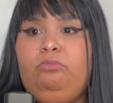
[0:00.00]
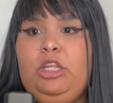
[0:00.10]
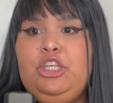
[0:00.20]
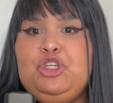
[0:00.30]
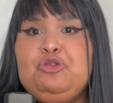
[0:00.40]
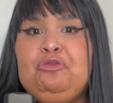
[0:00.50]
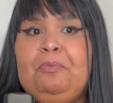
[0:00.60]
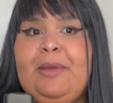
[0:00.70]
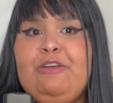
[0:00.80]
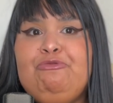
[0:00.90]
you've
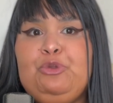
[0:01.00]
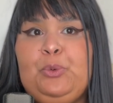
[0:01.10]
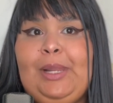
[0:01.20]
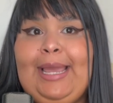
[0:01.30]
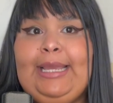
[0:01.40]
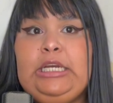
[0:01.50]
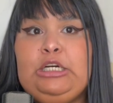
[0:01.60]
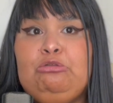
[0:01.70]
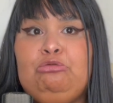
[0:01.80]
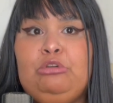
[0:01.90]
been through like
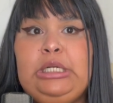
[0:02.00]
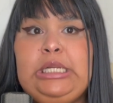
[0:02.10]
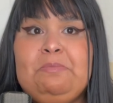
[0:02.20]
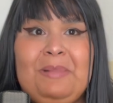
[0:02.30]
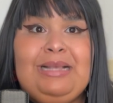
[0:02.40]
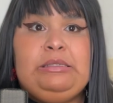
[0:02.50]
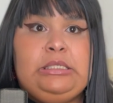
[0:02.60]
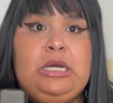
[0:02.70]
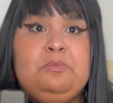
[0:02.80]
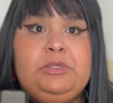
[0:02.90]
a really messed
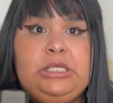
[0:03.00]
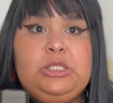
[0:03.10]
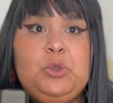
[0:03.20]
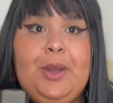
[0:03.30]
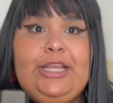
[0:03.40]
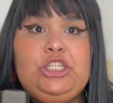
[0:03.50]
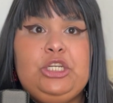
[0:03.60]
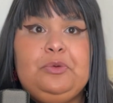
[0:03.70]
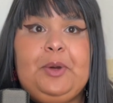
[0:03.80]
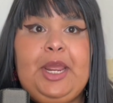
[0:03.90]
up
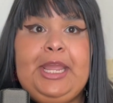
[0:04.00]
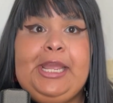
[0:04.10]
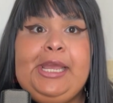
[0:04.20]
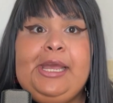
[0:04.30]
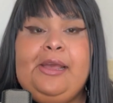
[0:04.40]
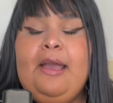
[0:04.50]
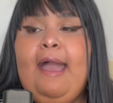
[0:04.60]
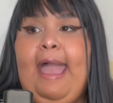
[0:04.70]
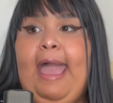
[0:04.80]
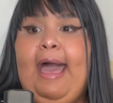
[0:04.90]
situation, right?
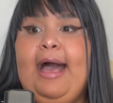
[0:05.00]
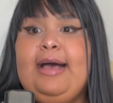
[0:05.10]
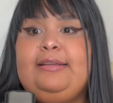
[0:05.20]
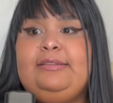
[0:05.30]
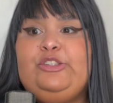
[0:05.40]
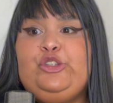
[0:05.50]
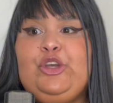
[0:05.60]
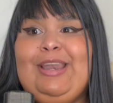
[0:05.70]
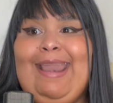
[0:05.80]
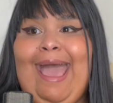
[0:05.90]
And
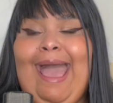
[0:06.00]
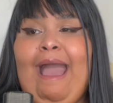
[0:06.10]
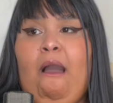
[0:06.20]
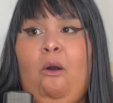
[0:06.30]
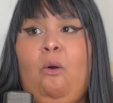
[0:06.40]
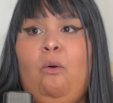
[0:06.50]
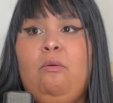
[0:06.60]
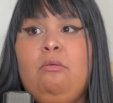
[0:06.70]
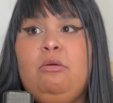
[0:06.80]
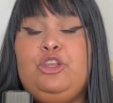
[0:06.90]
now
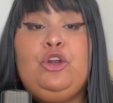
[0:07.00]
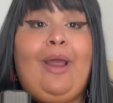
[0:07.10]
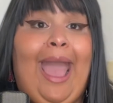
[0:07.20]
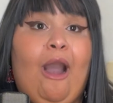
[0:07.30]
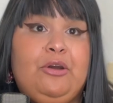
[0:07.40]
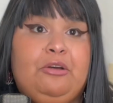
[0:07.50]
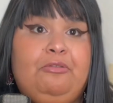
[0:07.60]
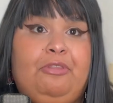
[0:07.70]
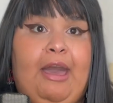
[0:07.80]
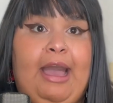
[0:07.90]
you're out
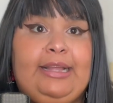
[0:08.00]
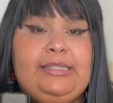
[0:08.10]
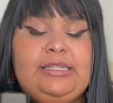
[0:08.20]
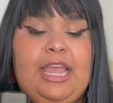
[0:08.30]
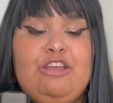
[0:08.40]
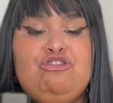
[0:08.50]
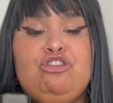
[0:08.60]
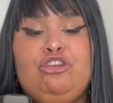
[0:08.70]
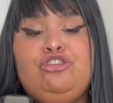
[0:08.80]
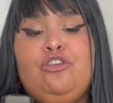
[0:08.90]
of that and
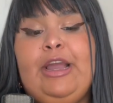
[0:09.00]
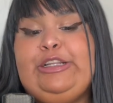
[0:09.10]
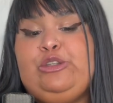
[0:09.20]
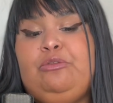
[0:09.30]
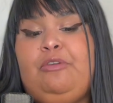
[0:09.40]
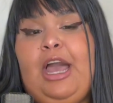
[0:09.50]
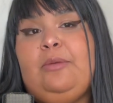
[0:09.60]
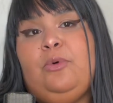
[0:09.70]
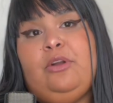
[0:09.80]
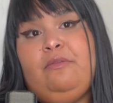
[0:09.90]
you're trying to
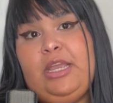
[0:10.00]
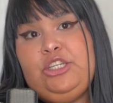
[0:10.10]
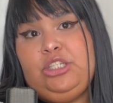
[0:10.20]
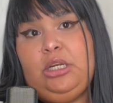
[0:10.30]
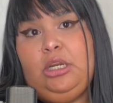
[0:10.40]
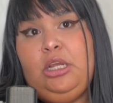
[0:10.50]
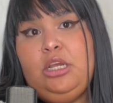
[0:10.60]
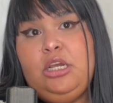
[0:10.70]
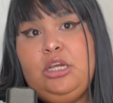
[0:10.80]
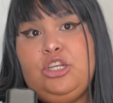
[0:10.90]
find motivation.
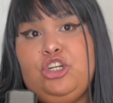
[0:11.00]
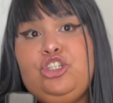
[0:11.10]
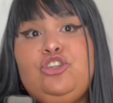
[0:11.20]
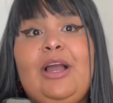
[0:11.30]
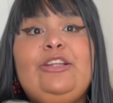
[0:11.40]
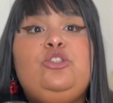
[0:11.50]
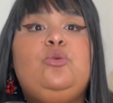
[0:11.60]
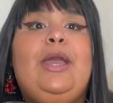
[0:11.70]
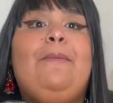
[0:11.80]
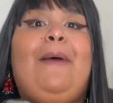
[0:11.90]
You're trying to
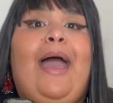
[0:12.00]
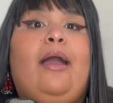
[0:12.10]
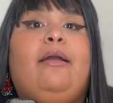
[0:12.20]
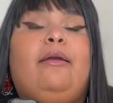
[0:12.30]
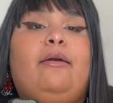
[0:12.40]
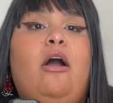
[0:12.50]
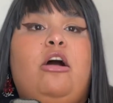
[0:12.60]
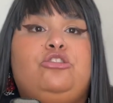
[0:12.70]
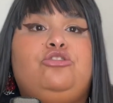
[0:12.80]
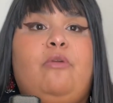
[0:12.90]
get back
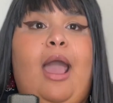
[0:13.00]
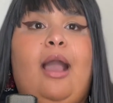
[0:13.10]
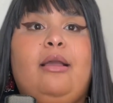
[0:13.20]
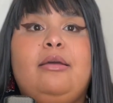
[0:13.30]
on track.